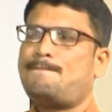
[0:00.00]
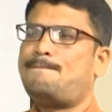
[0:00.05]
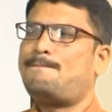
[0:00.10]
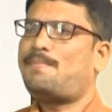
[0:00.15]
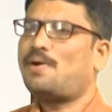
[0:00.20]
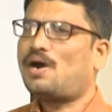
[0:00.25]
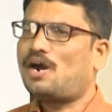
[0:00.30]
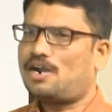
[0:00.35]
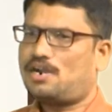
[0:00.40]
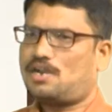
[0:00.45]

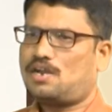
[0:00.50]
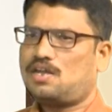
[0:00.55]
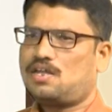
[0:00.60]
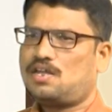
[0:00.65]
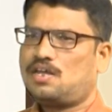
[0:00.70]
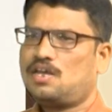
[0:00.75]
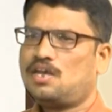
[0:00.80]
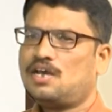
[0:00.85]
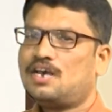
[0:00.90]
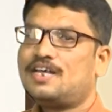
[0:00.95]
but
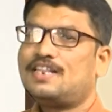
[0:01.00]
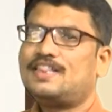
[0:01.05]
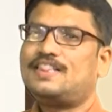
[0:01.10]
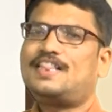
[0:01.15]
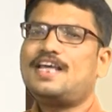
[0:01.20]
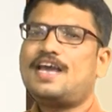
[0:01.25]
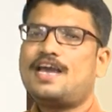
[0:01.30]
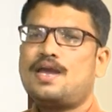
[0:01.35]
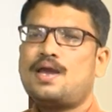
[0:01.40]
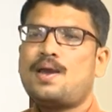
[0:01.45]

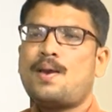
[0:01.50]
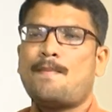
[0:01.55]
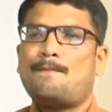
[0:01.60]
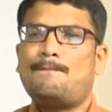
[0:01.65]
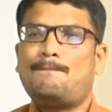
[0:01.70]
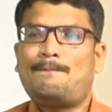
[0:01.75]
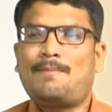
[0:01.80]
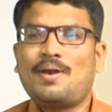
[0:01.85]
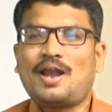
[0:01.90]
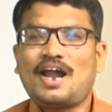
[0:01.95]
they
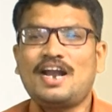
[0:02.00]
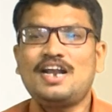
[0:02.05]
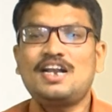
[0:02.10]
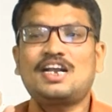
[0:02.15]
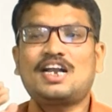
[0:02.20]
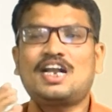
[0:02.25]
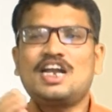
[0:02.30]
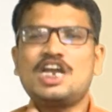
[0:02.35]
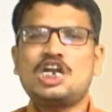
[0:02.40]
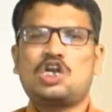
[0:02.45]

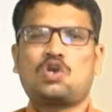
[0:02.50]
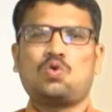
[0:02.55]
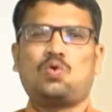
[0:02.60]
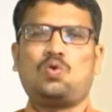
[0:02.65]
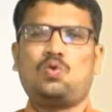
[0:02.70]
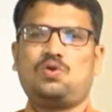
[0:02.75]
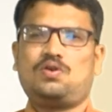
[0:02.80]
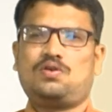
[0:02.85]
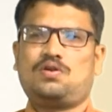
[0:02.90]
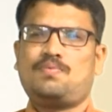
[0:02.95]
bluntly
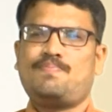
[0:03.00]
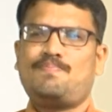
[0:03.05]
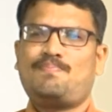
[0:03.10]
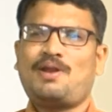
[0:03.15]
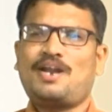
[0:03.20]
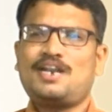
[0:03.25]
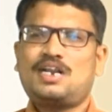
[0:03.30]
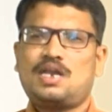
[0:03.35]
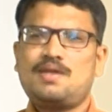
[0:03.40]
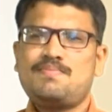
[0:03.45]
told,
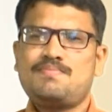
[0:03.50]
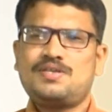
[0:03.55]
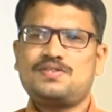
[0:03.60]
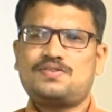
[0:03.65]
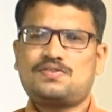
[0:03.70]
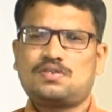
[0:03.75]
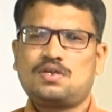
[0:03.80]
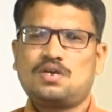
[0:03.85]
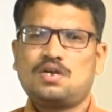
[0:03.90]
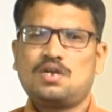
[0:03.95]
bluntly
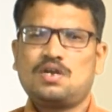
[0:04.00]
means